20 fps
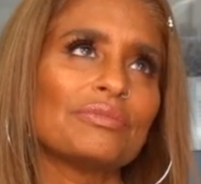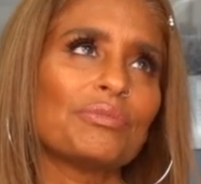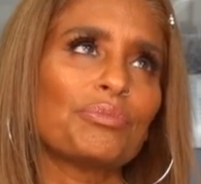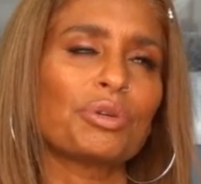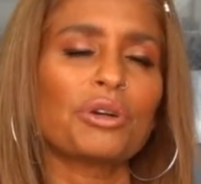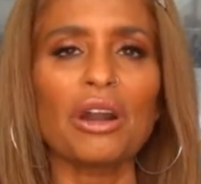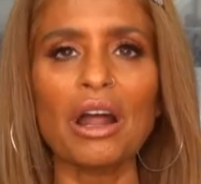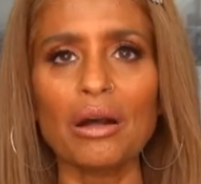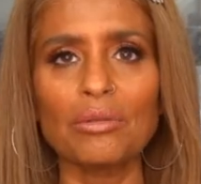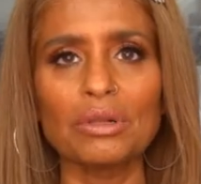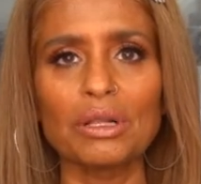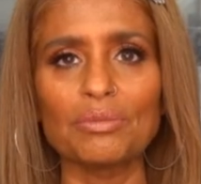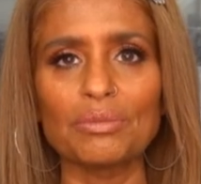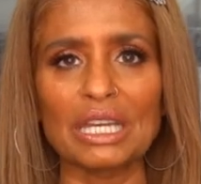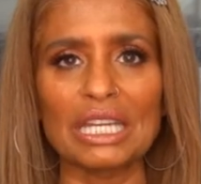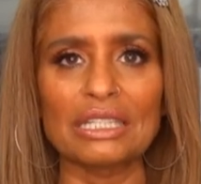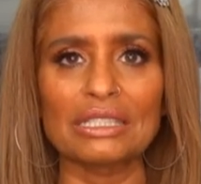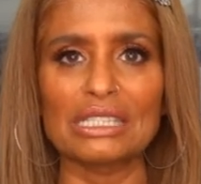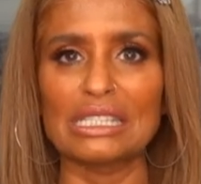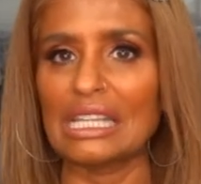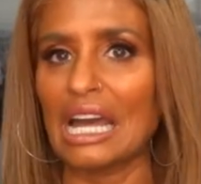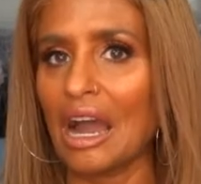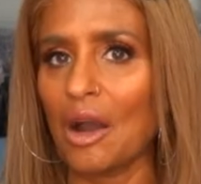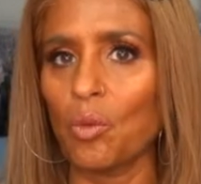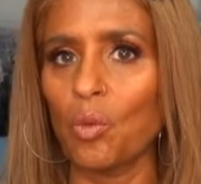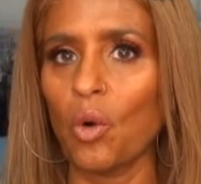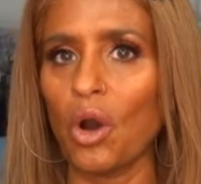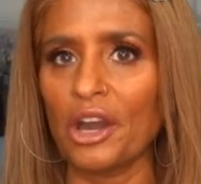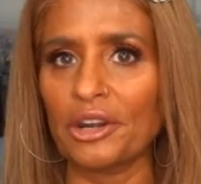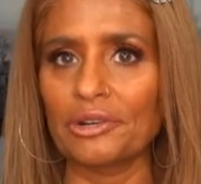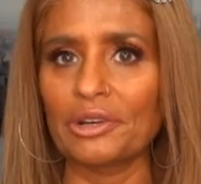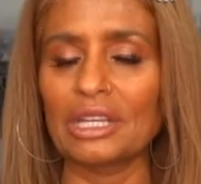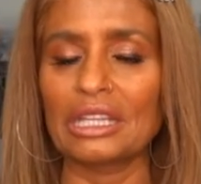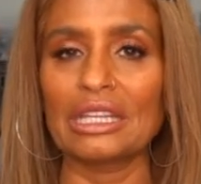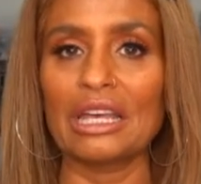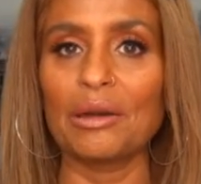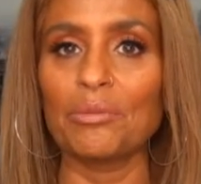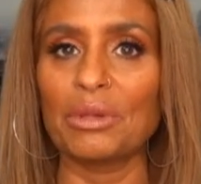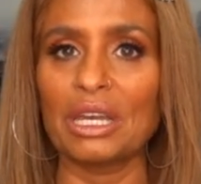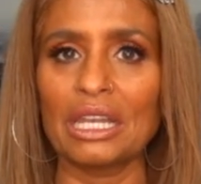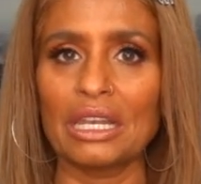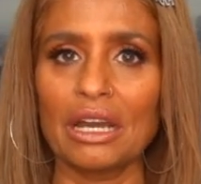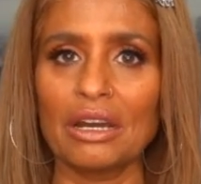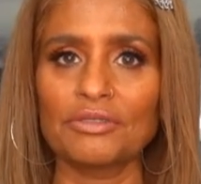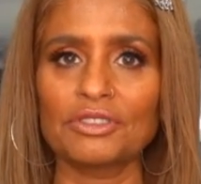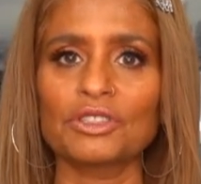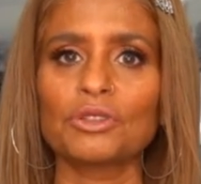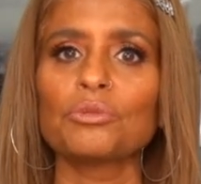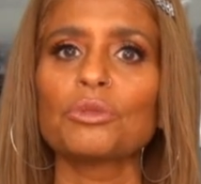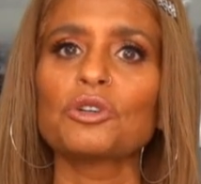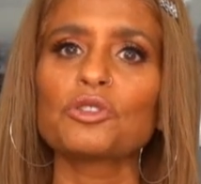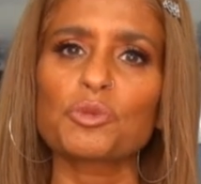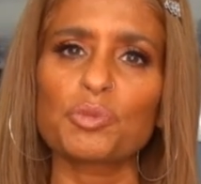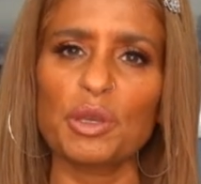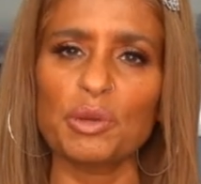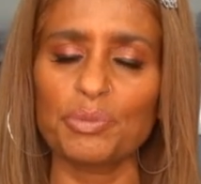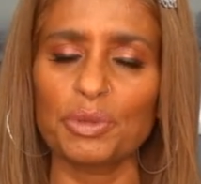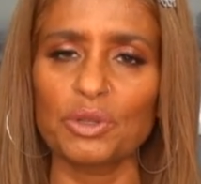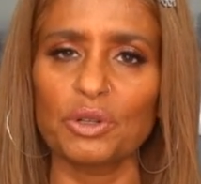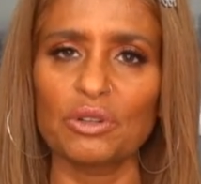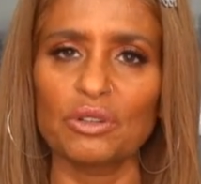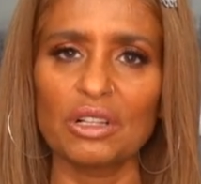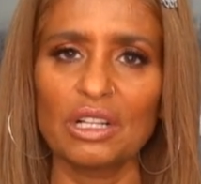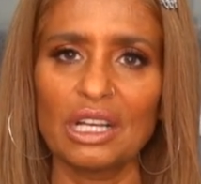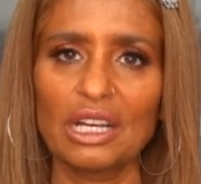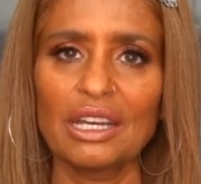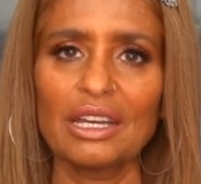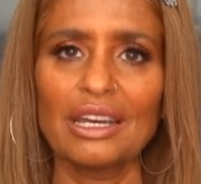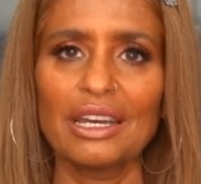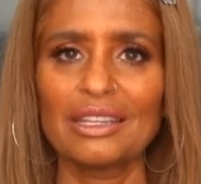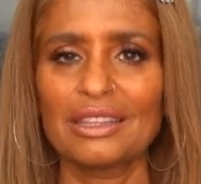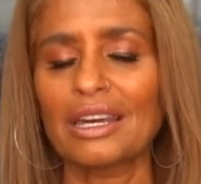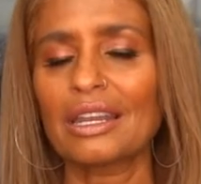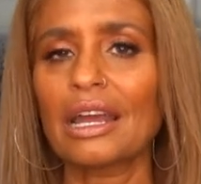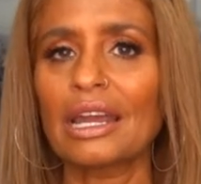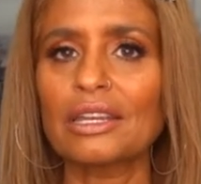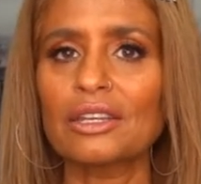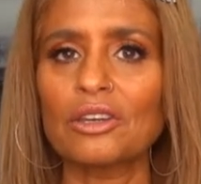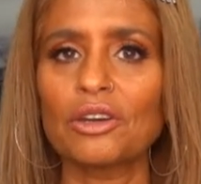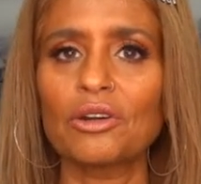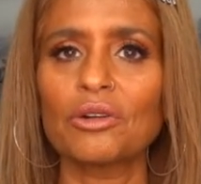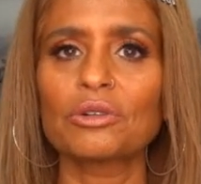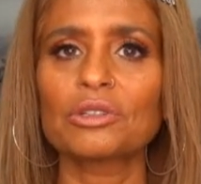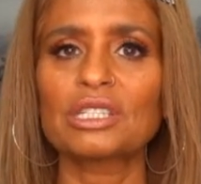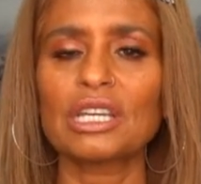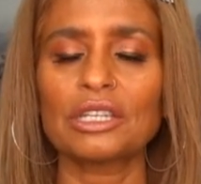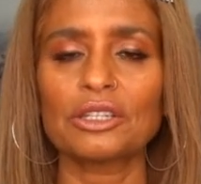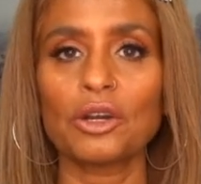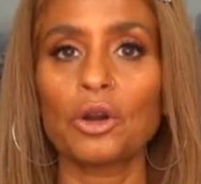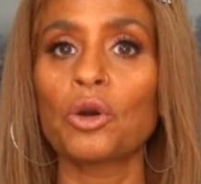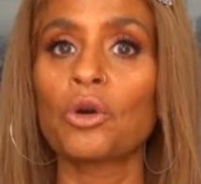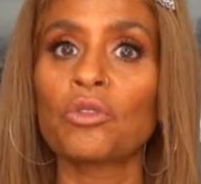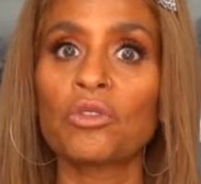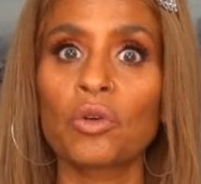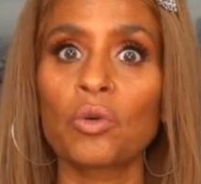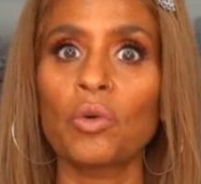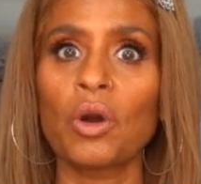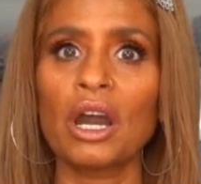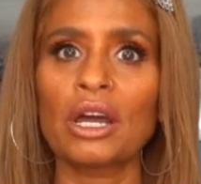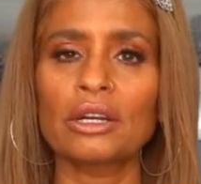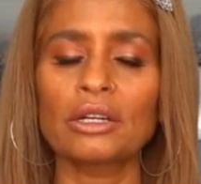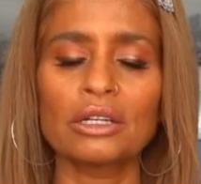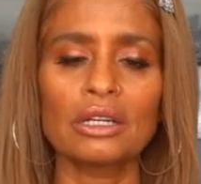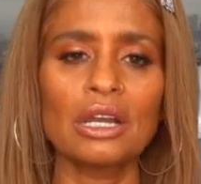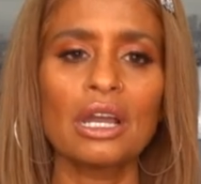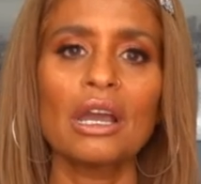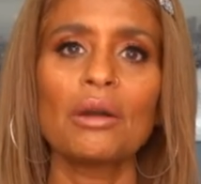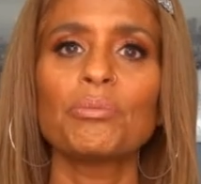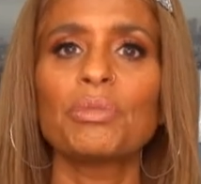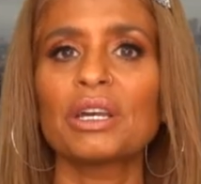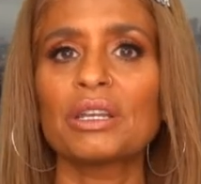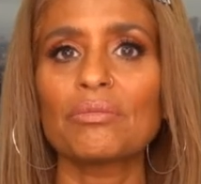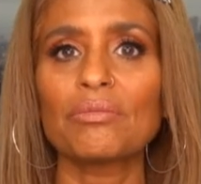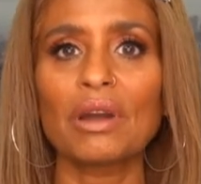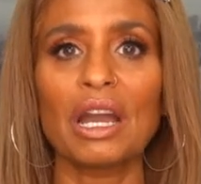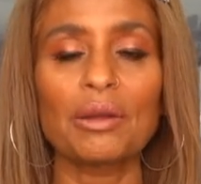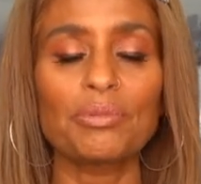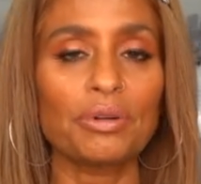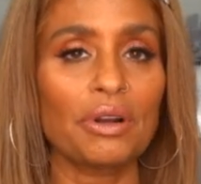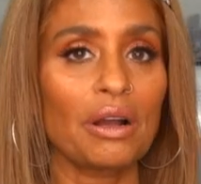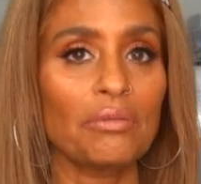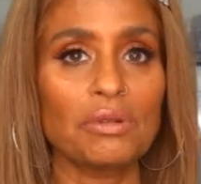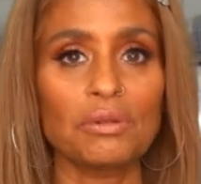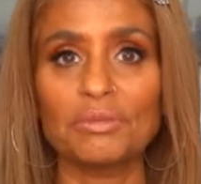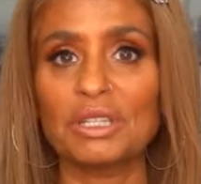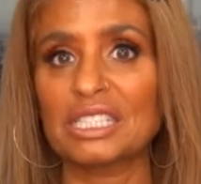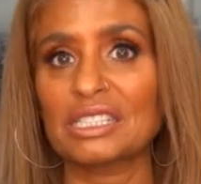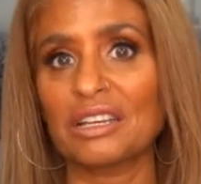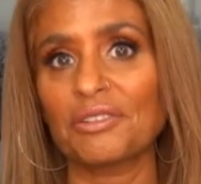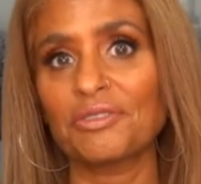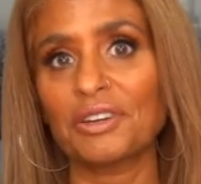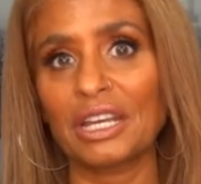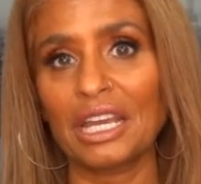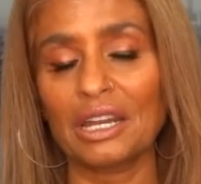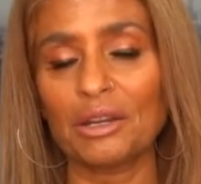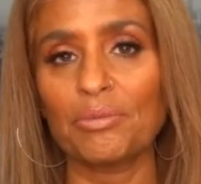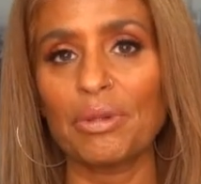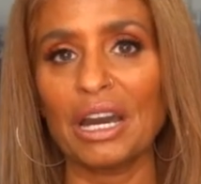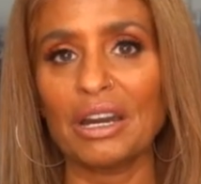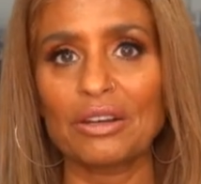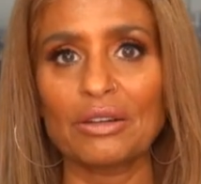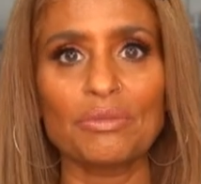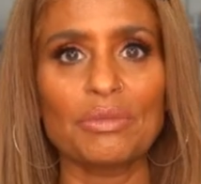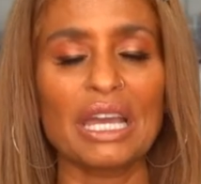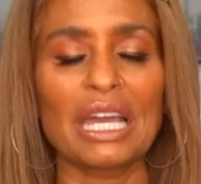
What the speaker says: problem is not watering them enough. So most people that I know tend to overwater, but my problem is I forget about them.